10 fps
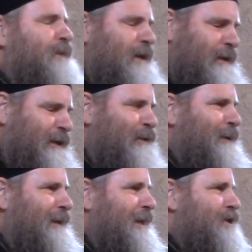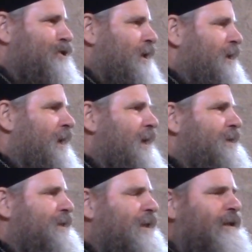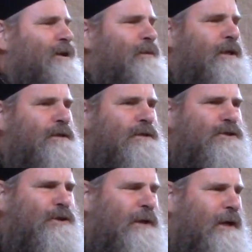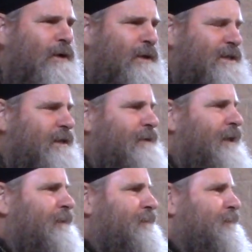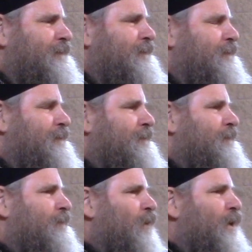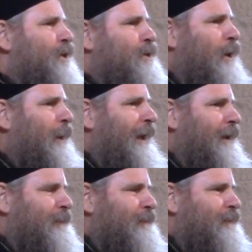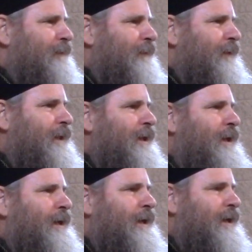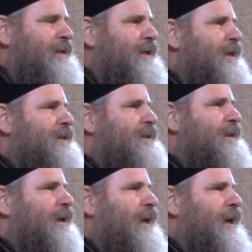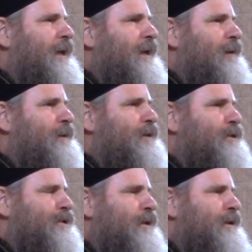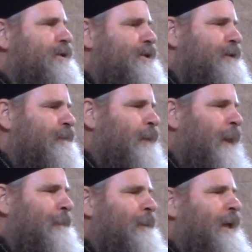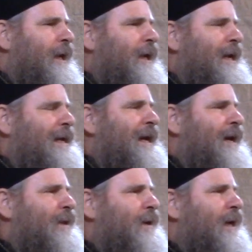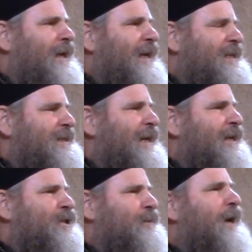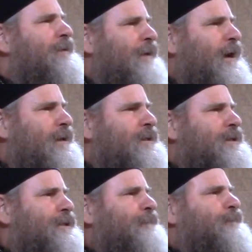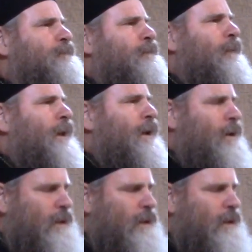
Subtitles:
a little bit like John Cassian, a little bit too inquisitively, "What are you doing?" He says, "I come into church, and I gather, and I say to my thoughts, oh,